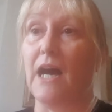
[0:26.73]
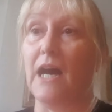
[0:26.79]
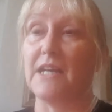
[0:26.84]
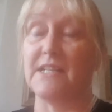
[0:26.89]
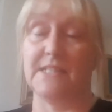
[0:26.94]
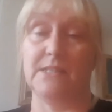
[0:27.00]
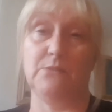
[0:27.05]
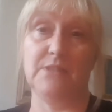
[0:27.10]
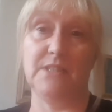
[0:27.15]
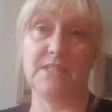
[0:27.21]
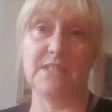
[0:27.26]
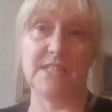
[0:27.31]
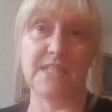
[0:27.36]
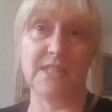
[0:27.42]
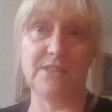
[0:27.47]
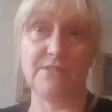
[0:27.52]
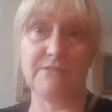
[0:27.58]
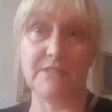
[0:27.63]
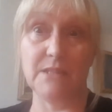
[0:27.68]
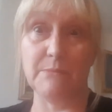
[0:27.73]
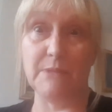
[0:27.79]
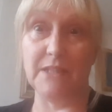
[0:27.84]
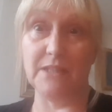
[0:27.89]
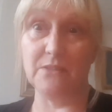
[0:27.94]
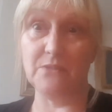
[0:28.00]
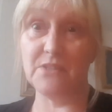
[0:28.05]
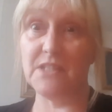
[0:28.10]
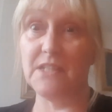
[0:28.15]
I still didn't eat three
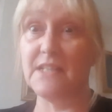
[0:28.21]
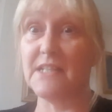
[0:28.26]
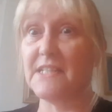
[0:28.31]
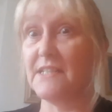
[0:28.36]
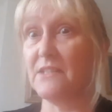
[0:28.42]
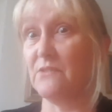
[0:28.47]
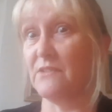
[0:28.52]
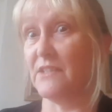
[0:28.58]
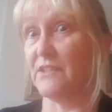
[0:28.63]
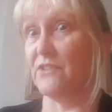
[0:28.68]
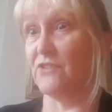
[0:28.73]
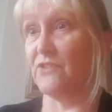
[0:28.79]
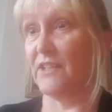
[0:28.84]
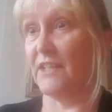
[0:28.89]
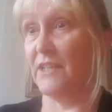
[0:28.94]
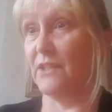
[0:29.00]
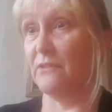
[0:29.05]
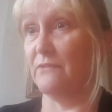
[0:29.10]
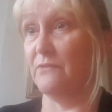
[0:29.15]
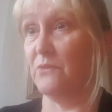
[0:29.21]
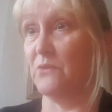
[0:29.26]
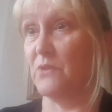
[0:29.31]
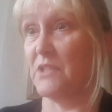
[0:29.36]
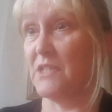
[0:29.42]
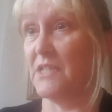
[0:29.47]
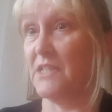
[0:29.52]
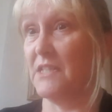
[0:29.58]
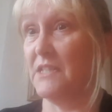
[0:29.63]
meals and I still didn't drink enough
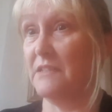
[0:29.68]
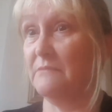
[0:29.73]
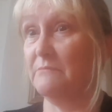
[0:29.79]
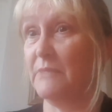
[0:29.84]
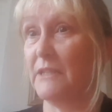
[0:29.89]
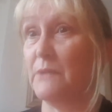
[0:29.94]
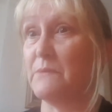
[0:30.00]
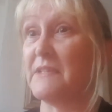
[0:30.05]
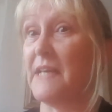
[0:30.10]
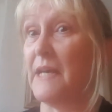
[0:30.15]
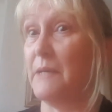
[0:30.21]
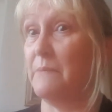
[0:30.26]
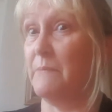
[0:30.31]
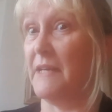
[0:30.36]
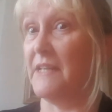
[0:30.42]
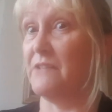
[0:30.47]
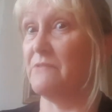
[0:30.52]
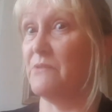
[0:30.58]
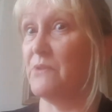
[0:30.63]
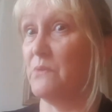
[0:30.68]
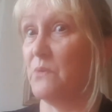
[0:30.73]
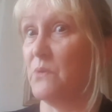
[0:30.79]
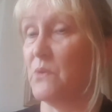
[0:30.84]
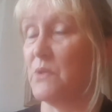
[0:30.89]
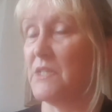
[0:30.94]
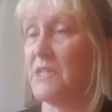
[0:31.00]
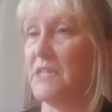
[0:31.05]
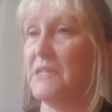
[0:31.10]
water, but I was getting better at the
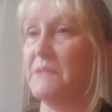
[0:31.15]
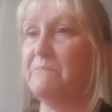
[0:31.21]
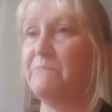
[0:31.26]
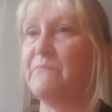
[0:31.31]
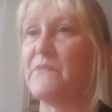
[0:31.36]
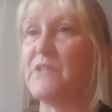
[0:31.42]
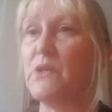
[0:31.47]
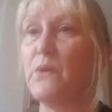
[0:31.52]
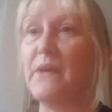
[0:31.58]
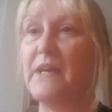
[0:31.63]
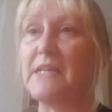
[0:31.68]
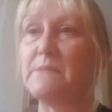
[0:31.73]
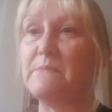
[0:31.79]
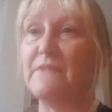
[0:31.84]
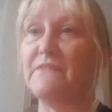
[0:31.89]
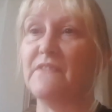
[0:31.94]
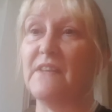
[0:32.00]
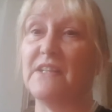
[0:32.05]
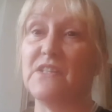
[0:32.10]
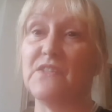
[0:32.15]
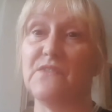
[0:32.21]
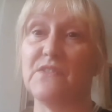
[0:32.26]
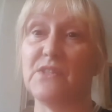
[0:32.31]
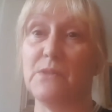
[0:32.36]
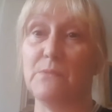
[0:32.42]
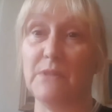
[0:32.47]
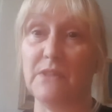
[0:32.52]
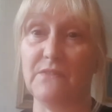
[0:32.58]
water. So I asked my friends for
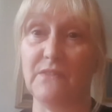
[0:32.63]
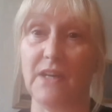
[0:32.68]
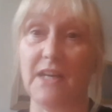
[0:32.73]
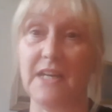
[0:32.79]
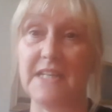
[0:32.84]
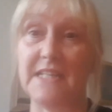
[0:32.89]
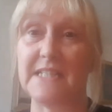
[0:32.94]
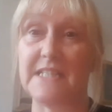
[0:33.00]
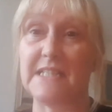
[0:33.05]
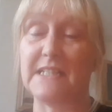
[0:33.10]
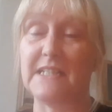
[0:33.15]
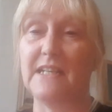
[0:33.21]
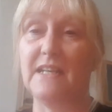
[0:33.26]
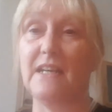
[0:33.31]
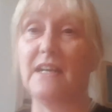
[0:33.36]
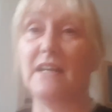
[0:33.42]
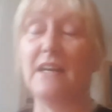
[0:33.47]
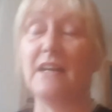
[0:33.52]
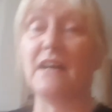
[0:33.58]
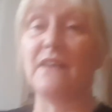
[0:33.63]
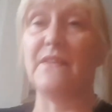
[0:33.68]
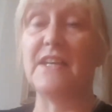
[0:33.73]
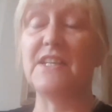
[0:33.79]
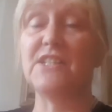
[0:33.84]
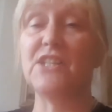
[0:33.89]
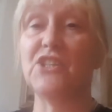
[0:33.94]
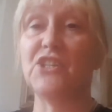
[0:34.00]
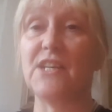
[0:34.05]
some advice and
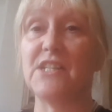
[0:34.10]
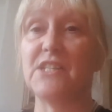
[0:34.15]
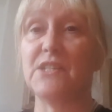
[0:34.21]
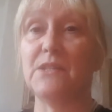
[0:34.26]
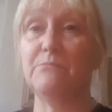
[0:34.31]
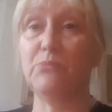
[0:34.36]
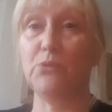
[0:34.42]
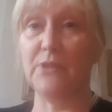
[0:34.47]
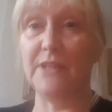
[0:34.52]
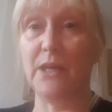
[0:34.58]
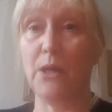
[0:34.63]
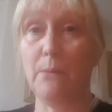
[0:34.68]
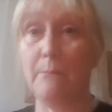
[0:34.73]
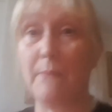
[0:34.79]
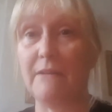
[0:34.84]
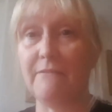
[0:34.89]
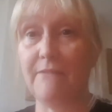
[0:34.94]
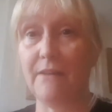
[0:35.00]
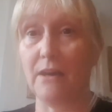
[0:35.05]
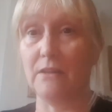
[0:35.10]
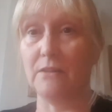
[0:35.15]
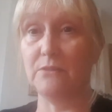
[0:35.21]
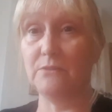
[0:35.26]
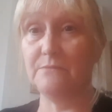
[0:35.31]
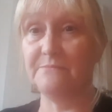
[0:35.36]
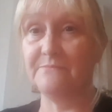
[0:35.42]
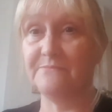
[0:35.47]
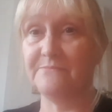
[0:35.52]
they suggested putting it on my
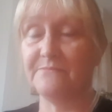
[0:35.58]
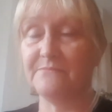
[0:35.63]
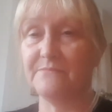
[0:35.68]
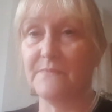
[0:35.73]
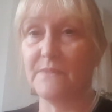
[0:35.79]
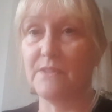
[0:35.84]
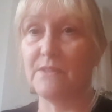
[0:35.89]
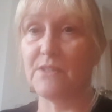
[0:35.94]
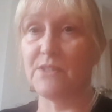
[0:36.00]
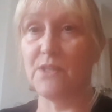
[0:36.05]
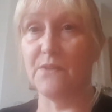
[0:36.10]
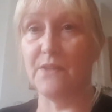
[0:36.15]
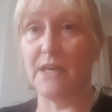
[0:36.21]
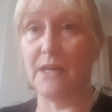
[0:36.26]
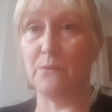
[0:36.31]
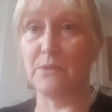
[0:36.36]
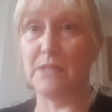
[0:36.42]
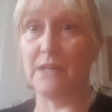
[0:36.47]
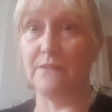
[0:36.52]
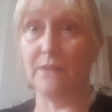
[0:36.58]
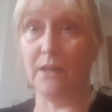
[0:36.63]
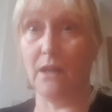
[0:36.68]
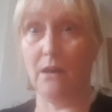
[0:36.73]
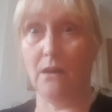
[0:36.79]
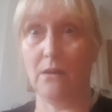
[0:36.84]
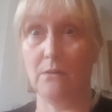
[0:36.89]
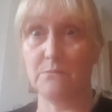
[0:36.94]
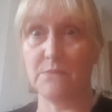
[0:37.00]
phone so that I would have
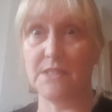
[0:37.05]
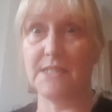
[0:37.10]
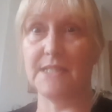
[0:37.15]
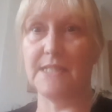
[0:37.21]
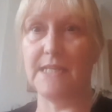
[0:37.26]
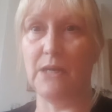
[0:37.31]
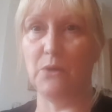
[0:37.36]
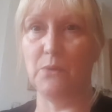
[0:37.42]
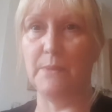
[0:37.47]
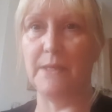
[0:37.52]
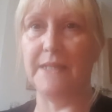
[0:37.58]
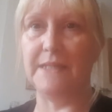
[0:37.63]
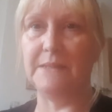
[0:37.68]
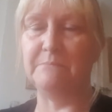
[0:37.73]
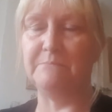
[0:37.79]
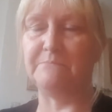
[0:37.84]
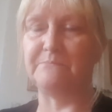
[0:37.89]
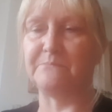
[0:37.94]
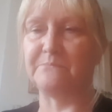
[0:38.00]
alarms to tell me.